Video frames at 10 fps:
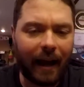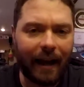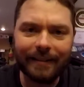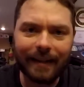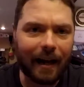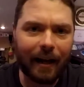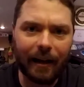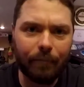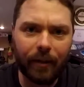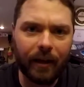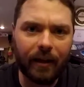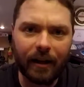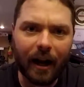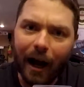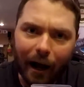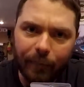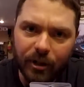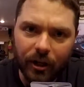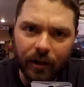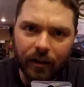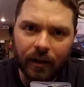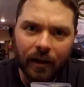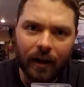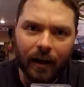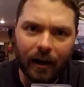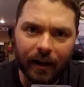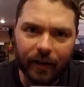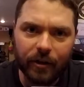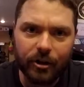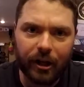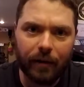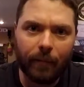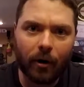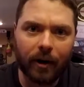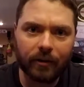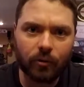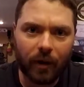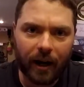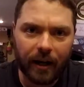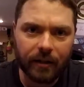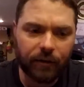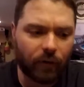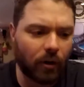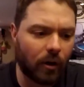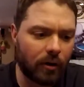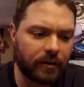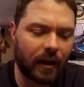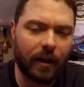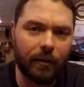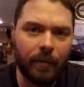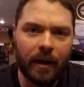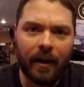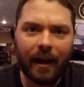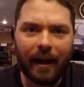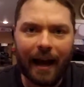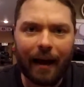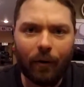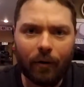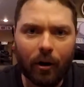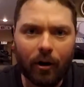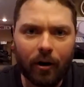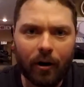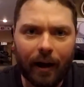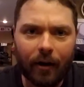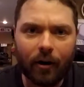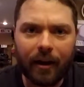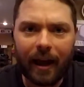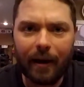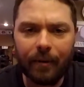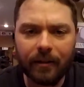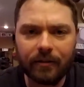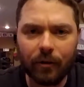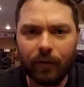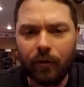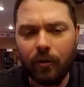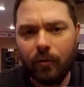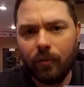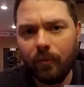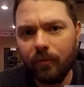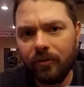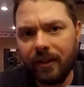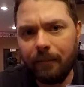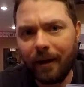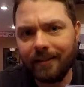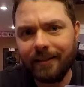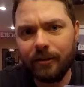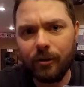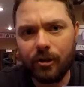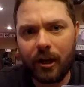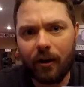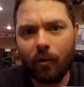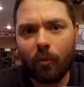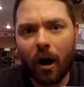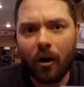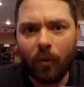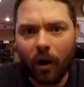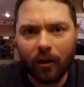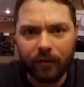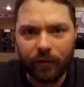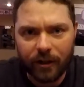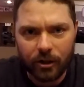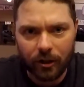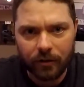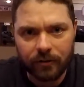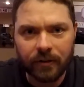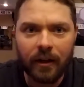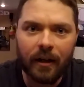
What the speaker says: has not been an option in the GMRS range for a long time, and out on at our cabin. So if you see my sister channel, Rockwell Adventures,